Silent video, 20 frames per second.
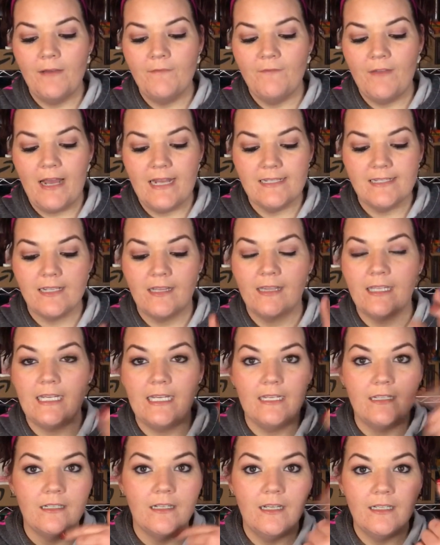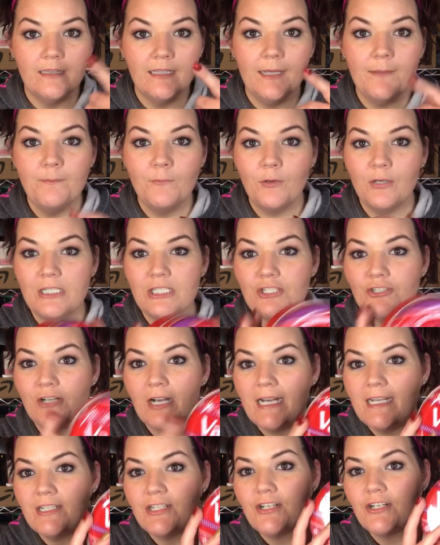Vaseline lip
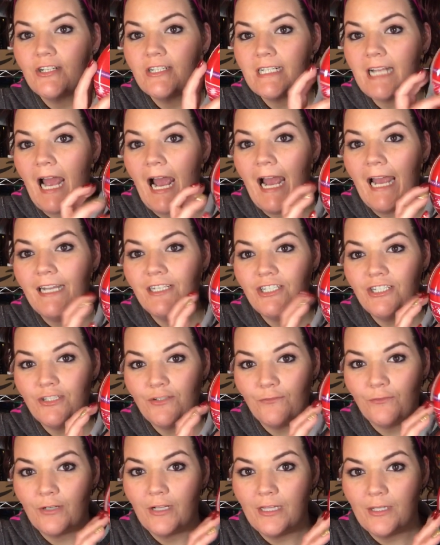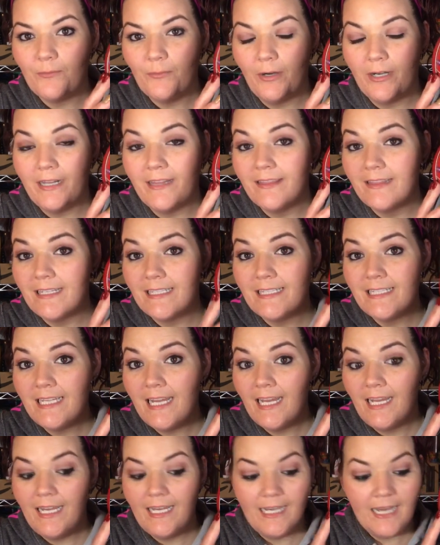moisturizers. I just really wanted the
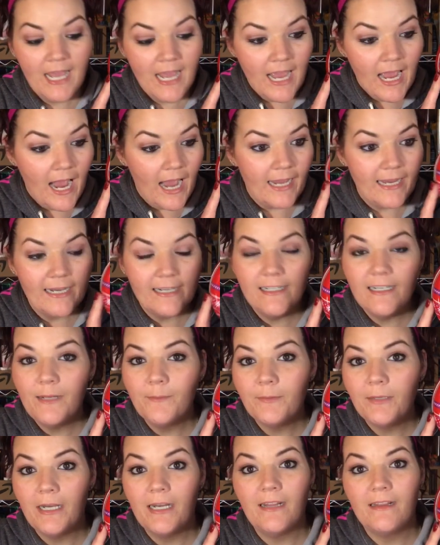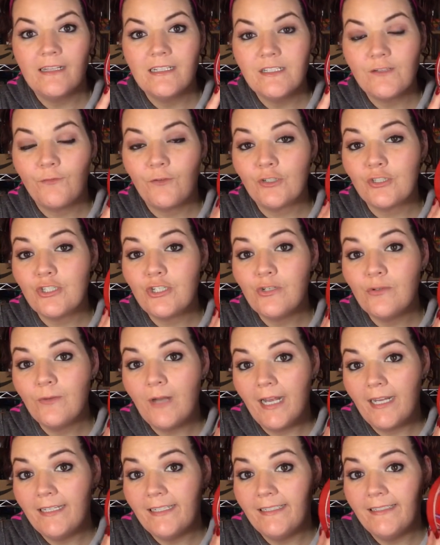tin. I ended up getting this for
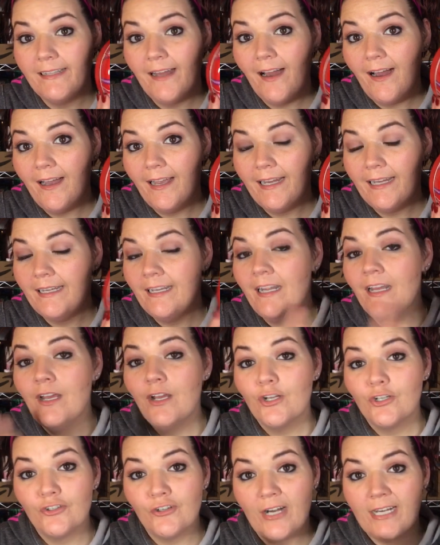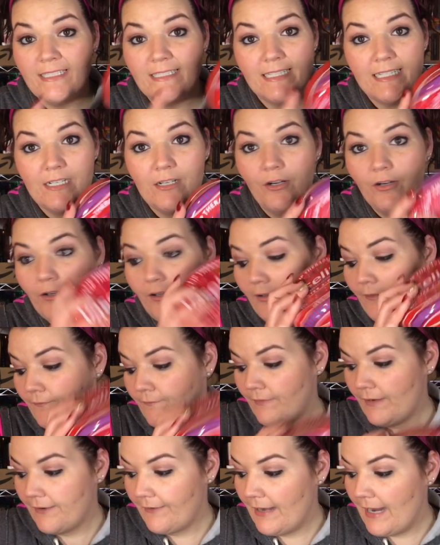$2.99. Great deal.
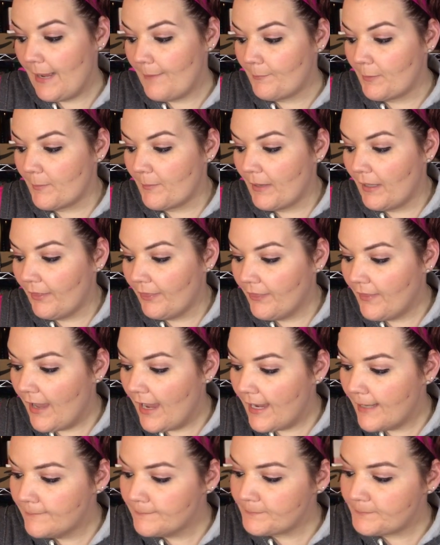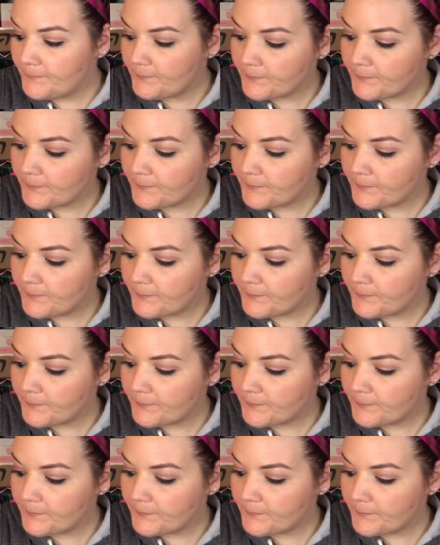Very happy about that.